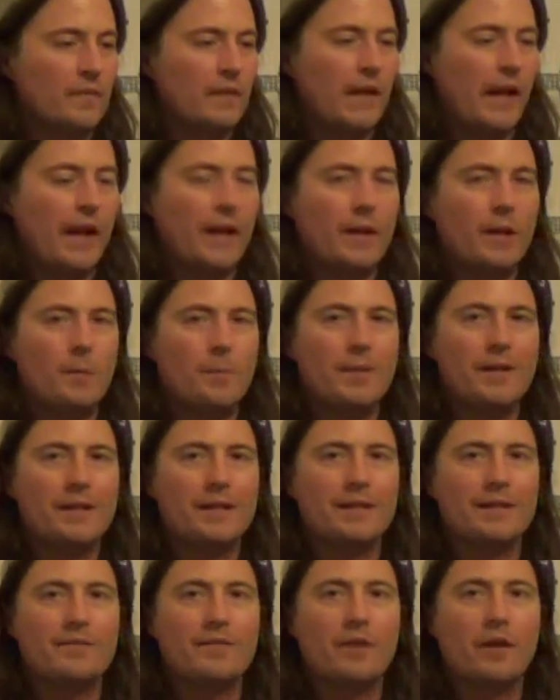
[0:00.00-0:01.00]
Down up
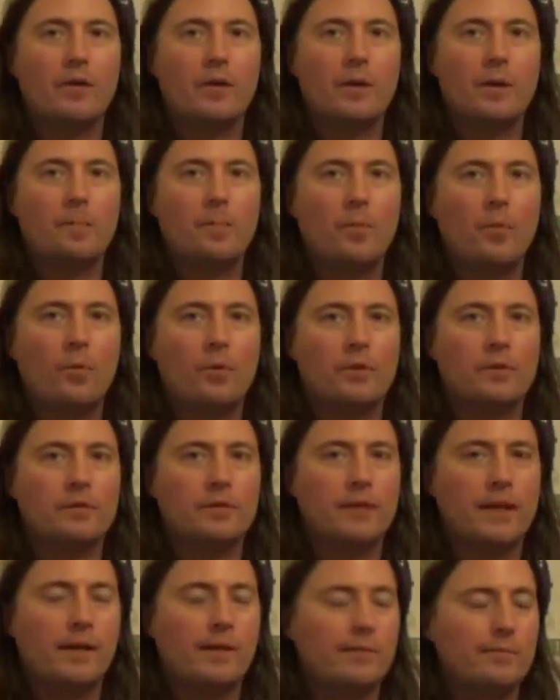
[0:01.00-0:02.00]
picking, very
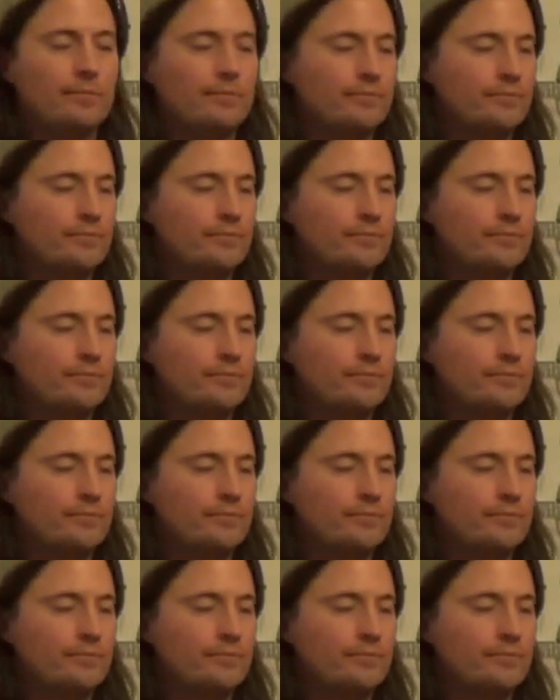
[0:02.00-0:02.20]
important. Now,